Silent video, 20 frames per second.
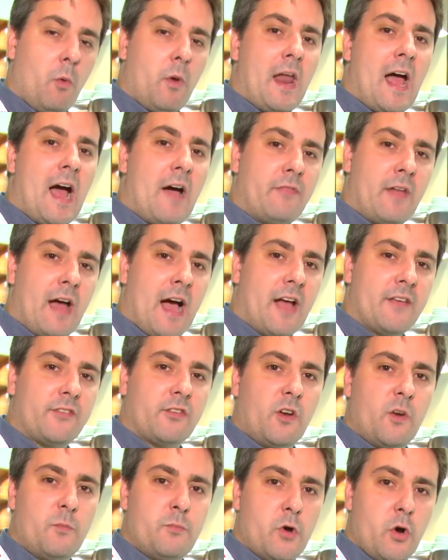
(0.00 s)
want to have the
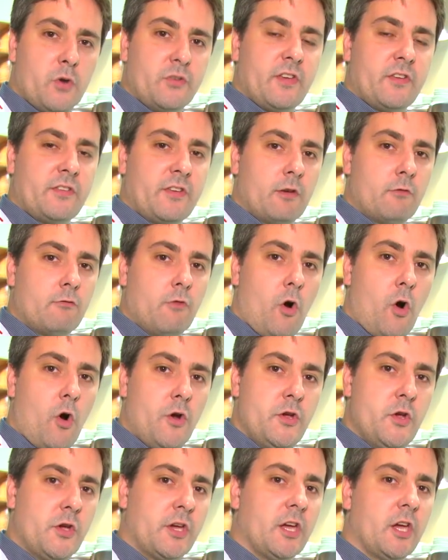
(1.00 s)
hassle of processing RAW,
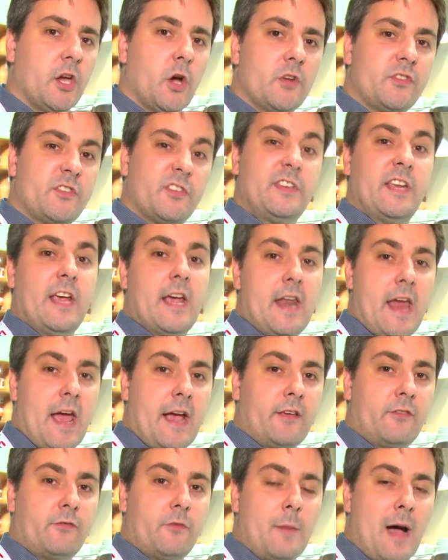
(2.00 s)
you can go to
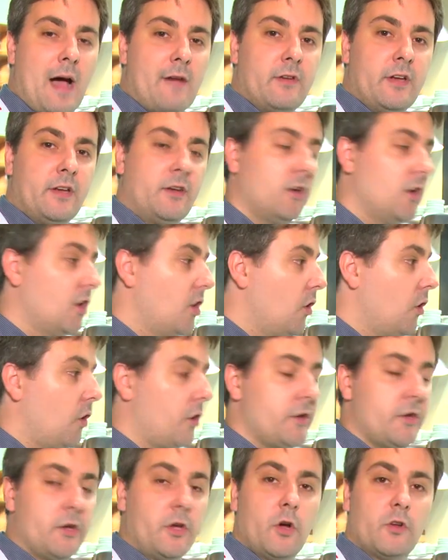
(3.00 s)
DNX from Avid,
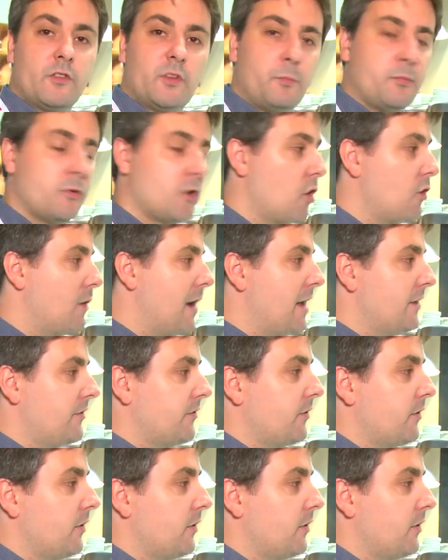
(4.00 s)
or you can go to ProRes.